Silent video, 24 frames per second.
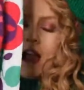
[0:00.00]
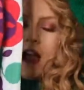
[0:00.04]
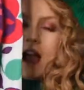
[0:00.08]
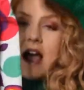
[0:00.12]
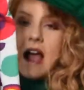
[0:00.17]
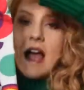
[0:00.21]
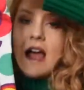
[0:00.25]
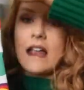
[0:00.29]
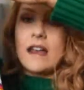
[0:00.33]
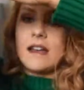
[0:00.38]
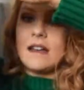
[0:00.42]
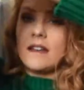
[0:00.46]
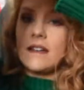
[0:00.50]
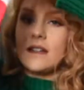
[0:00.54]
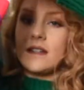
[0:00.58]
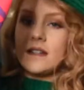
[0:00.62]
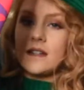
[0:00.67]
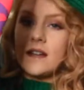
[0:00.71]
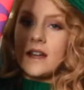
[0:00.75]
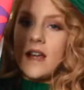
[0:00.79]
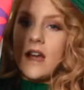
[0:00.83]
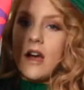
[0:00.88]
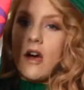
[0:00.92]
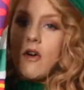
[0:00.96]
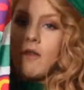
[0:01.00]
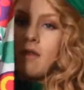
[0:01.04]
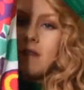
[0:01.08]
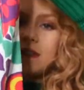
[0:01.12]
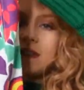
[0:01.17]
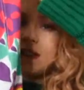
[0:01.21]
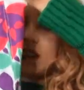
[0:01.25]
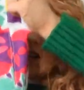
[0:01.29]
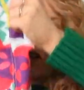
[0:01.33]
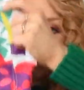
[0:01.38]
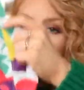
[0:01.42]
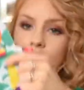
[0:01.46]
and
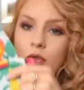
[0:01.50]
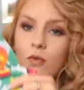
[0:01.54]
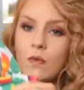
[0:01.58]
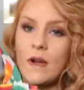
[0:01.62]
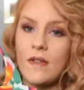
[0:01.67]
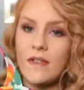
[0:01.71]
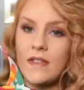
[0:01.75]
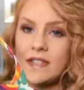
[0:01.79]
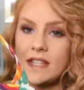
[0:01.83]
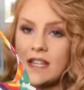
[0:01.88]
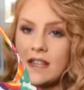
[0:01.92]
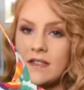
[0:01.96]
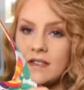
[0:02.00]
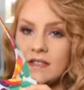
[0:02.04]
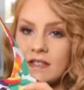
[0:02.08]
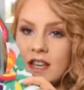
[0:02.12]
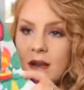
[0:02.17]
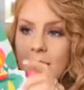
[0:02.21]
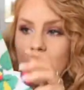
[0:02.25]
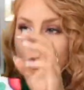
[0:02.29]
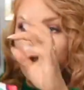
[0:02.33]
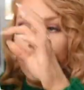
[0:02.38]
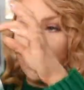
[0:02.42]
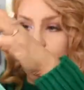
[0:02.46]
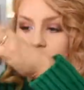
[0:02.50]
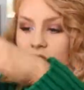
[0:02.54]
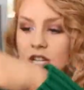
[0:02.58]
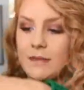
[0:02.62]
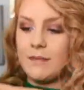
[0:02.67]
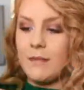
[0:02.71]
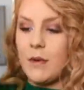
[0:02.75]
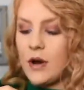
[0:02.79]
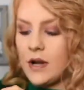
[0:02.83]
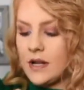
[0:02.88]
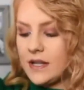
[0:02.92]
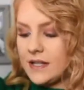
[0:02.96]
obviously you could wear this in the summer
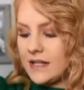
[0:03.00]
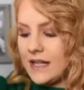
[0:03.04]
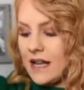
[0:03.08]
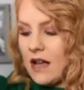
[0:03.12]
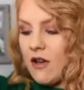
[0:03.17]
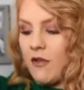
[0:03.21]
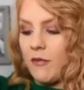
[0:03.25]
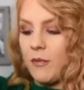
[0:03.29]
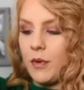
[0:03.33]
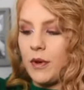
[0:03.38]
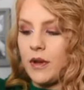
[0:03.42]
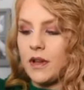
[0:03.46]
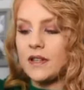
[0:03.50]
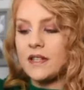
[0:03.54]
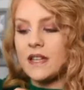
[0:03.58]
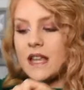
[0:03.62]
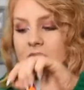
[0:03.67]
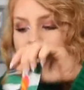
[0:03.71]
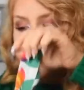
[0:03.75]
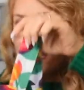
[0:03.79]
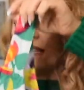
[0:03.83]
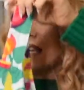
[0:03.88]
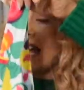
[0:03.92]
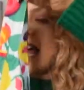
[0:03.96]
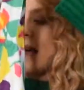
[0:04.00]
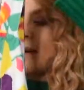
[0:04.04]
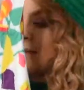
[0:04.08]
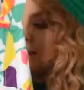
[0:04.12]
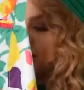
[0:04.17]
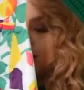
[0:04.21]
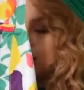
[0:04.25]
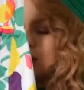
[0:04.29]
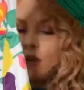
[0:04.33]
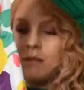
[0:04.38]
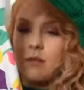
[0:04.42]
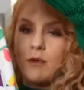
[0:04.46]
just by itself because it is
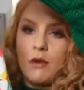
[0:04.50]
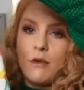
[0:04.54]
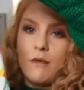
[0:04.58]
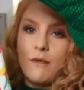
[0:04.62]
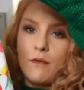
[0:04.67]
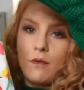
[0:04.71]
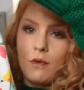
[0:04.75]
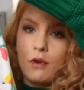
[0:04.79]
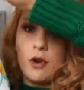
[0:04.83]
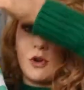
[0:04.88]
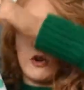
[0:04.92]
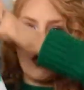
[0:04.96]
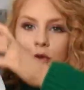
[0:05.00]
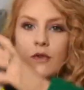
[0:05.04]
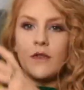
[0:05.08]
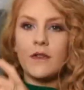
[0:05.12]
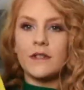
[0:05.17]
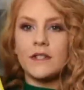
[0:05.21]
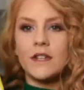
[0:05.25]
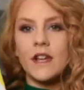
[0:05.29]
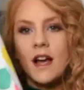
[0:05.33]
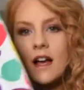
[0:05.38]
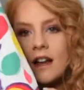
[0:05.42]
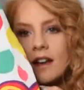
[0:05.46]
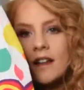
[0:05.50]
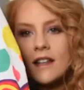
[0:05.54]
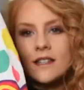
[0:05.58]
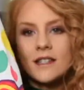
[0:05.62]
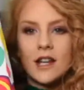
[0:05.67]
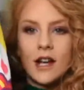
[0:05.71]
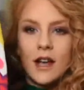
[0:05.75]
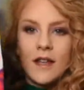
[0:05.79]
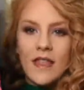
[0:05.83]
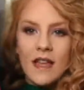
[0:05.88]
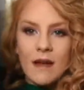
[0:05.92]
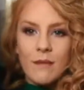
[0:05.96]
absolutely beautiful. Look at all those colours,
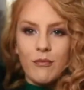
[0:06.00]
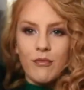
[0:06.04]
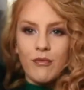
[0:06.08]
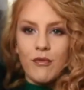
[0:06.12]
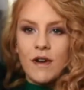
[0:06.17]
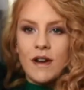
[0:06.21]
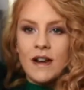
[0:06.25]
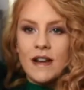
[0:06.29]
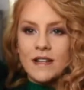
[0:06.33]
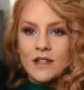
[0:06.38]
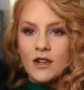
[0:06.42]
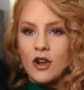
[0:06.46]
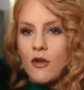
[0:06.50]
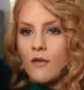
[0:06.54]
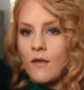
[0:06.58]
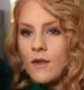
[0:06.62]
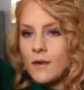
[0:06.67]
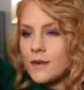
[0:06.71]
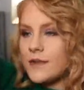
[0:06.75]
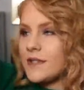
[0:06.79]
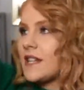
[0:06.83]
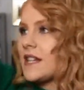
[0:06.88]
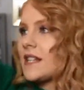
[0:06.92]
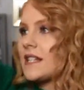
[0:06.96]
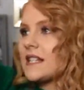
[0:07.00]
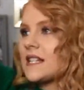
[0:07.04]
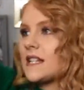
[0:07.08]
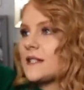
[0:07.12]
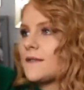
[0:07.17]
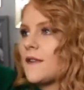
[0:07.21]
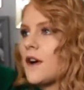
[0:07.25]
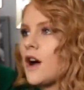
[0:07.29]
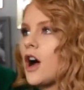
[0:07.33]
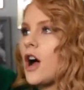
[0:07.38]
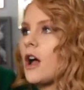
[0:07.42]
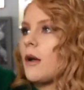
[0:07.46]
look at that print, it's got a real 60s
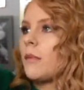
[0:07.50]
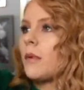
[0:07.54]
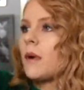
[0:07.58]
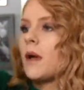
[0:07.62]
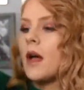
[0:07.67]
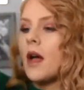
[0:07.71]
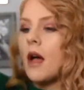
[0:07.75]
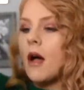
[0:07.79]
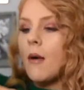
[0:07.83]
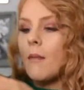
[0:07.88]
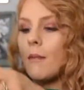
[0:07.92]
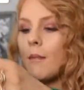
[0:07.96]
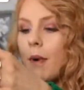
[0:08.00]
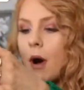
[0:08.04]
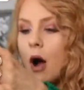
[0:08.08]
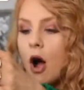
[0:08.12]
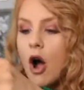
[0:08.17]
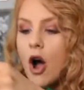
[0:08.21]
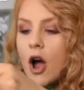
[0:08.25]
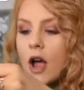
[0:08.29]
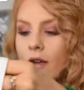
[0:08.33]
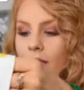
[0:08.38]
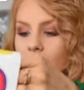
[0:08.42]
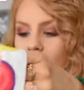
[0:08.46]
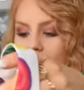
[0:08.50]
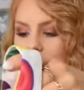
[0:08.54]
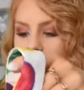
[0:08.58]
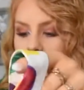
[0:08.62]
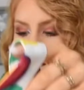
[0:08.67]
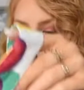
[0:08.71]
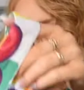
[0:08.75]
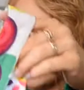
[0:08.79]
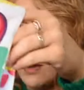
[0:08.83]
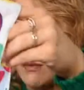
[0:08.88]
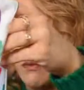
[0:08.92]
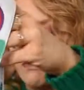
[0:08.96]
vibe. But I really
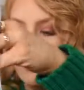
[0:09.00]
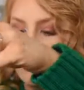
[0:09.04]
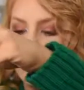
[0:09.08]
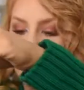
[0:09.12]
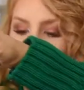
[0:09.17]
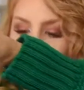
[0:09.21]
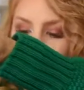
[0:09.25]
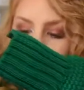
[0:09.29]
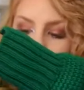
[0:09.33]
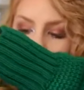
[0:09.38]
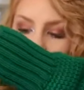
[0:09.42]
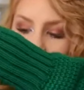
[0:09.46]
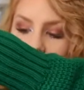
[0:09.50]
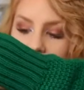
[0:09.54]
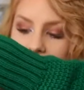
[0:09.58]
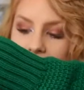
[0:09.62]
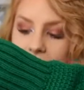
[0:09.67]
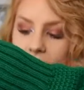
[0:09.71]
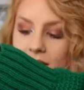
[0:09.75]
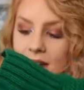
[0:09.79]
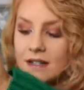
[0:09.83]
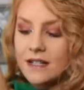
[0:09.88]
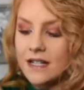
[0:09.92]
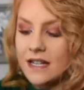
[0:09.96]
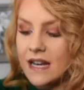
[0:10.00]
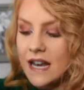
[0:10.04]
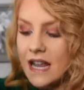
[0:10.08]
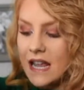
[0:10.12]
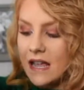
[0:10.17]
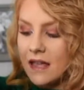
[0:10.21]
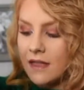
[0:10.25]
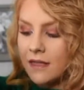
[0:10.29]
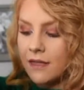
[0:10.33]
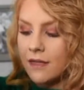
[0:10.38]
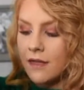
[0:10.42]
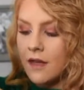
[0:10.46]
like it with a jumper layered
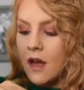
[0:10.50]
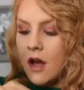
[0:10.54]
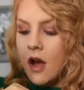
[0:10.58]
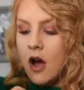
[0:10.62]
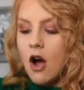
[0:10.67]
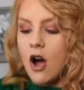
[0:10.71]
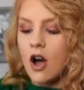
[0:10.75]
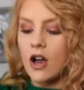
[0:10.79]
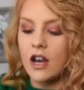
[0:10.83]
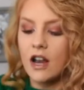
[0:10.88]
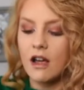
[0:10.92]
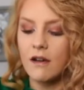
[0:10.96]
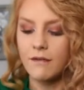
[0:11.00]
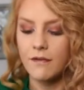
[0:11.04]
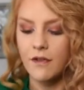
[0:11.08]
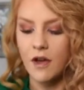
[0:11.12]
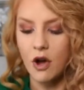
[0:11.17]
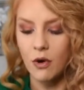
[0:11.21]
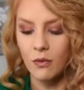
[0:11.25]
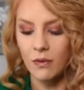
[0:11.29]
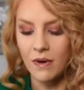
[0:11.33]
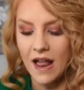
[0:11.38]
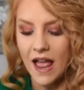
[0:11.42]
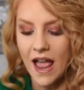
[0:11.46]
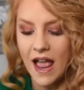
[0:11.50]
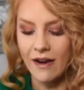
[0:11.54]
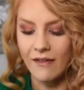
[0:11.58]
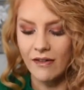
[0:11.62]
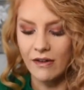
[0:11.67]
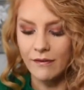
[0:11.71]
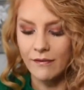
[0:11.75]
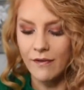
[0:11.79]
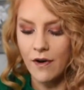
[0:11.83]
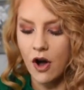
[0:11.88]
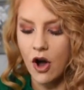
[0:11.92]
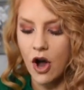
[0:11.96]
underneath. I love the whole
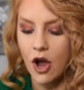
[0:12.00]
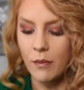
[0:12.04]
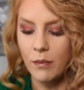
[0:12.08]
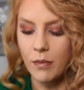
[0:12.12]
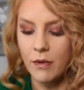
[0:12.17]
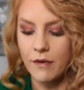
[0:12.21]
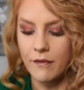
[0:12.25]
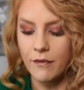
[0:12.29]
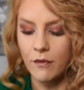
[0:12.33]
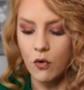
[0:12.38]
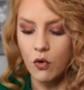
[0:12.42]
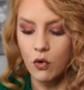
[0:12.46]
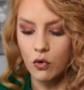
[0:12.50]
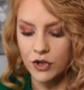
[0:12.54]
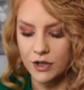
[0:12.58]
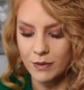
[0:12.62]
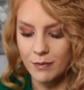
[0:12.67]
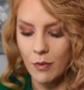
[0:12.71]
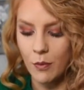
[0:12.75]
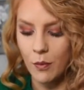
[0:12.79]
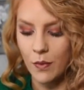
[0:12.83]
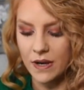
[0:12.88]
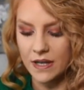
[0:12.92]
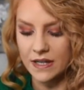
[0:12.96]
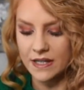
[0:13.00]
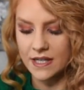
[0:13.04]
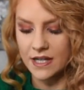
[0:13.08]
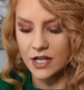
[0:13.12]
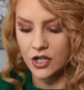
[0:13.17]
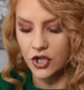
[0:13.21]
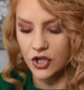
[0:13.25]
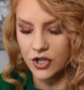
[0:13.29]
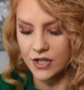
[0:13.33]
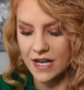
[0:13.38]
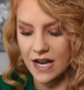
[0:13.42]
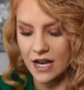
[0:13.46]
layering vibe of autumn and winter,
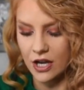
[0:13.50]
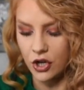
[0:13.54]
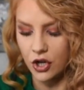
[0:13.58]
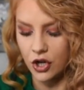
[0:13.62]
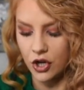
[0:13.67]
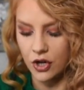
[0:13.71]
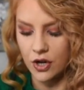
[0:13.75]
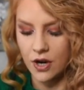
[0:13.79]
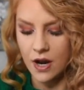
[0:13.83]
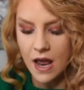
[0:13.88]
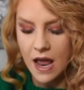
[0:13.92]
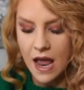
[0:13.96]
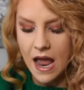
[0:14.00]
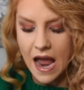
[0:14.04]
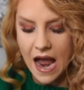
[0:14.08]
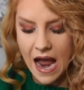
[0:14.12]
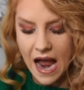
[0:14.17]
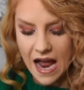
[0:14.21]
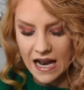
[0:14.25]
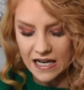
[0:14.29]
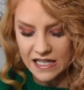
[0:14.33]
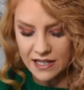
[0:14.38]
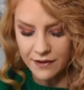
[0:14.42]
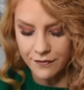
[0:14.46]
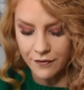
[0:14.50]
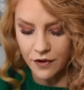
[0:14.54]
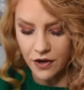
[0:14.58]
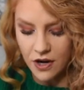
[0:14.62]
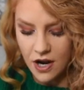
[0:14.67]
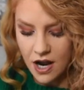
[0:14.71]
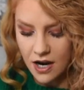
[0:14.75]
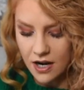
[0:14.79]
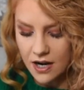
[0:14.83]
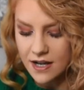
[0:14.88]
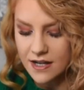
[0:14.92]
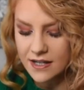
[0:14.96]
just how you can add different
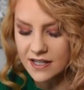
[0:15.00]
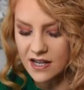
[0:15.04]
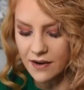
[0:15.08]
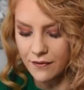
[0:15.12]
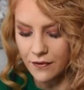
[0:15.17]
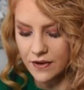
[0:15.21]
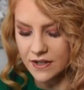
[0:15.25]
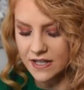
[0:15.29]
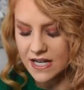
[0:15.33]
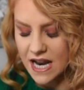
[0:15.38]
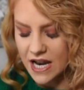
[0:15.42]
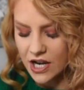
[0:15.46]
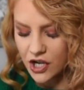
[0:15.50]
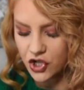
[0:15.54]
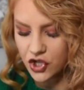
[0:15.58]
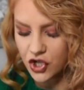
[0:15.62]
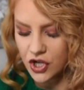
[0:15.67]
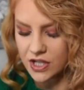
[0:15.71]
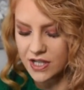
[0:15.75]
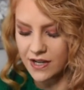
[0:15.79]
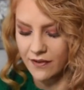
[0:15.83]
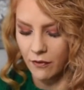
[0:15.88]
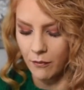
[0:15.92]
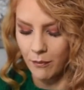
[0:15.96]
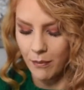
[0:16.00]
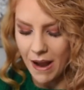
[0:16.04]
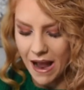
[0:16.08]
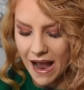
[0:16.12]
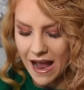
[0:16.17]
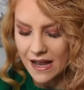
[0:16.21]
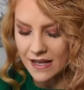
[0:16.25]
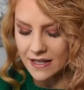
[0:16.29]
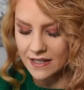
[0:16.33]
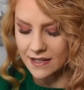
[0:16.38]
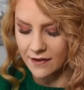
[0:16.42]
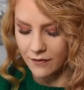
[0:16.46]
colours, different textures, different
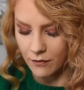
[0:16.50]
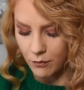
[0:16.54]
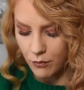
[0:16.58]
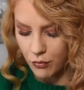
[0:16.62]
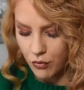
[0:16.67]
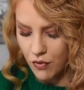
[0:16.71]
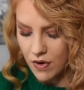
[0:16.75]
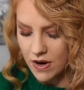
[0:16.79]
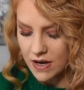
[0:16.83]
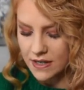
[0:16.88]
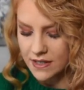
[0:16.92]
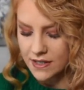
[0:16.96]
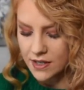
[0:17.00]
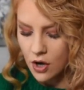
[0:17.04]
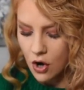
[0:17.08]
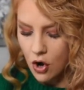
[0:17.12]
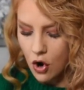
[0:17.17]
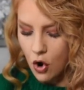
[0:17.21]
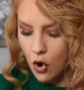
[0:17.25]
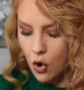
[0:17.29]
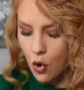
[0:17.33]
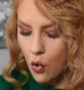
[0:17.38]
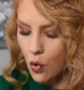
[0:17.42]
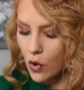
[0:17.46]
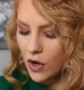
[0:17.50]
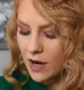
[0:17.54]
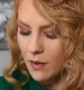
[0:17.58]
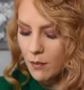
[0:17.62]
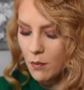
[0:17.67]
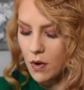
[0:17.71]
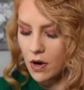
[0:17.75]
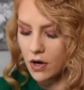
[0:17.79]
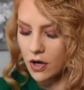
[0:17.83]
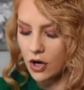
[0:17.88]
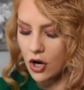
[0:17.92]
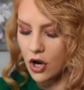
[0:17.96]
patterns, different prints, all in
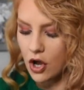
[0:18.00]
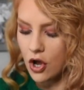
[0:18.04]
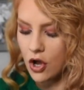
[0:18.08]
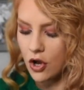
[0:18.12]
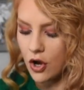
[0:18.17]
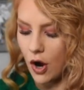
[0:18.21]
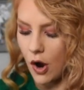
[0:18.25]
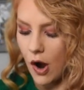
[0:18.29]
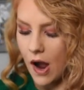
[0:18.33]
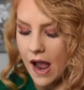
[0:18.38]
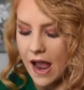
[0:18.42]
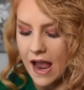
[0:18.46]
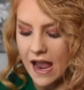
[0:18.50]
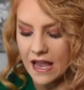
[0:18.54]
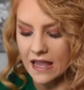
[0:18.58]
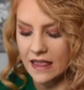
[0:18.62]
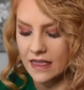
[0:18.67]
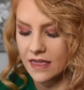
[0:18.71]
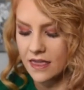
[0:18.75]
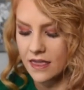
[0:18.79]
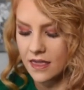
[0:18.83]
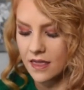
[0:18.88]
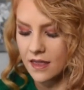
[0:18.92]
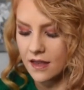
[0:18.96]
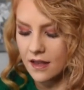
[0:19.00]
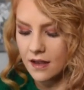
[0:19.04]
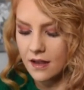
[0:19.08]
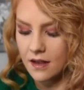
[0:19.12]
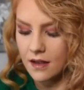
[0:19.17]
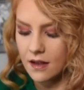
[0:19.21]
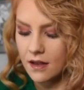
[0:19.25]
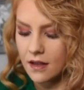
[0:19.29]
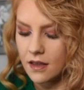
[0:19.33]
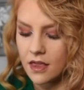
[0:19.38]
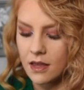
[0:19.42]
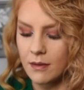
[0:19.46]
one look in
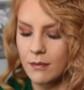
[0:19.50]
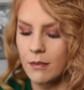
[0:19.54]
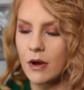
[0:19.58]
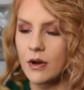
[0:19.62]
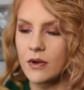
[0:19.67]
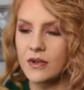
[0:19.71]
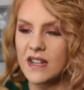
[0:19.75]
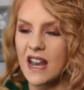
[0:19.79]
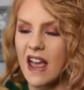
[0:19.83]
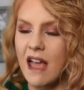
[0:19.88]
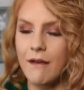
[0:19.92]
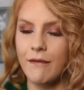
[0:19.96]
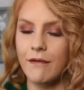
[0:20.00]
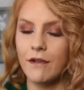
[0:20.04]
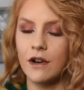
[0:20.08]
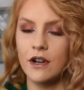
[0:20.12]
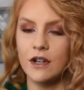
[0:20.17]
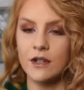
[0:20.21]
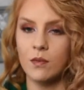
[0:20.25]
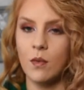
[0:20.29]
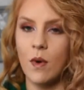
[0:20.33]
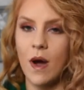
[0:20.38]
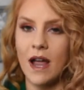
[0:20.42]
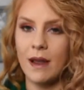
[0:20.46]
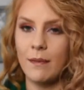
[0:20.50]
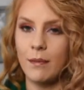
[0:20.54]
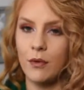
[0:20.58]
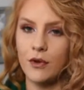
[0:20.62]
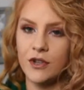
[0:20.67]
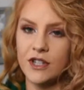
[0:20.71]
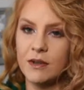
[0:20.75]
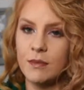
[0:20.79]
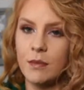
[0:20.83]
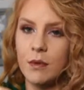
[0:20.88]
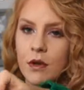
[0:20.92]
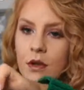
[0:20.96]
the most effortless way
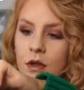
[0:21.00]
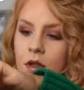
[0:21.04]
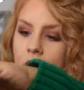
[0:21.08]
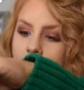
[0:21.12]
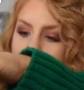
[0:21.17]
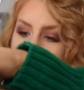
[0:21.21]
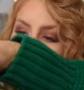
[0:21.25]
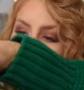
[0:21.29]
possible.